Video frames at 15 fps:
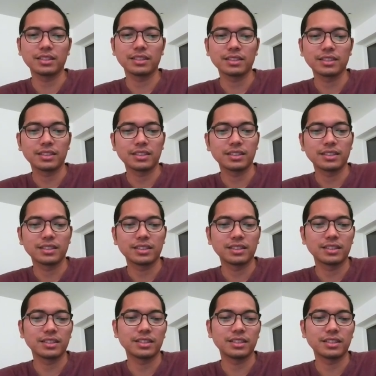
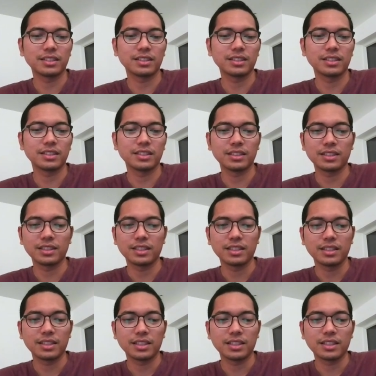
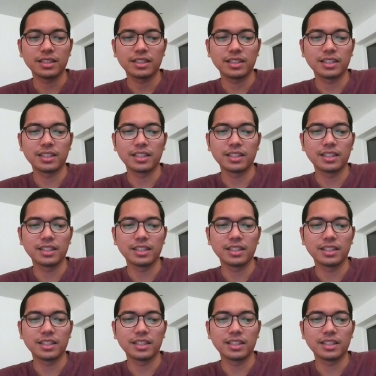[no speech]